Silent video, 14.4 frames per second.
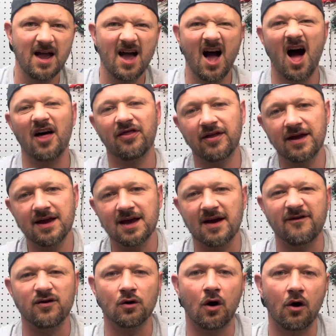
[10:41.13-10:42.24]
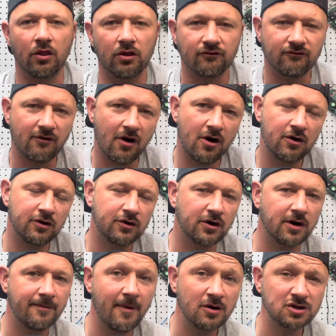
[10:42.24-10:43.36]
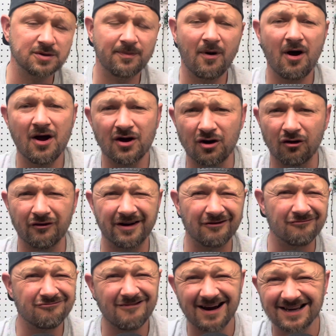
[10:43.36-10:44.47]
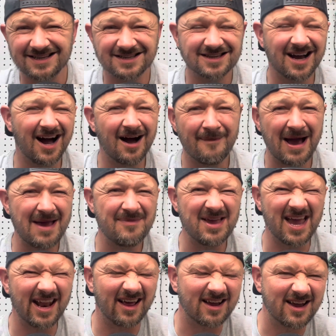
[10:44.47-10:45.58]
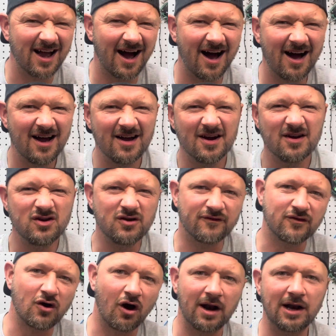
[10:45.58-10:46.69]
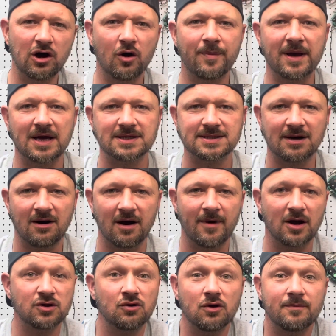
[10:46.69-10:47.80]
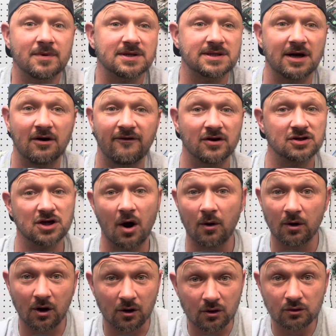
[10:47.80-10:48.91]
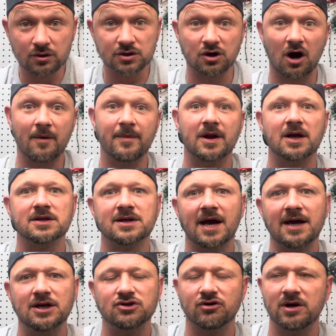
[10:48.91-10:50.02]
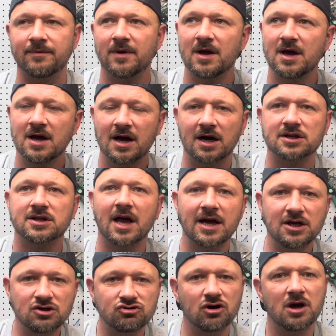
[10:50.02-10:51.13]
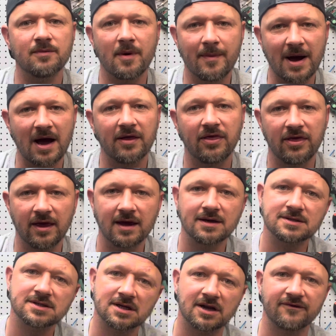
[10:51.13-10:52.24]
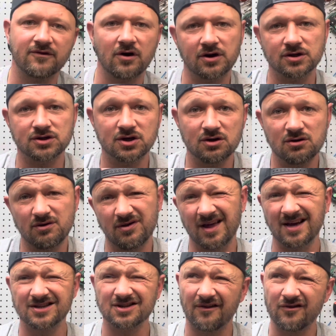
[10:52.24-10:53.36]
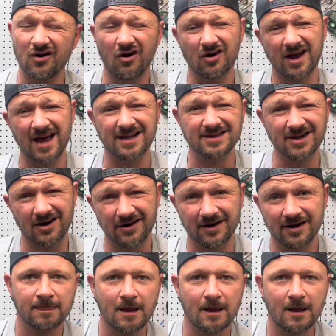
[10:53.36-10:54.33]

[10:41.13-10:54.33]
I think if you're on the road on a motorbike or in a race car, maybe in a car, you've got a little bit of time. I do it myself. I'd go along all the time and I daydream. I daydream about things that I've got to do, things that I've got to get done.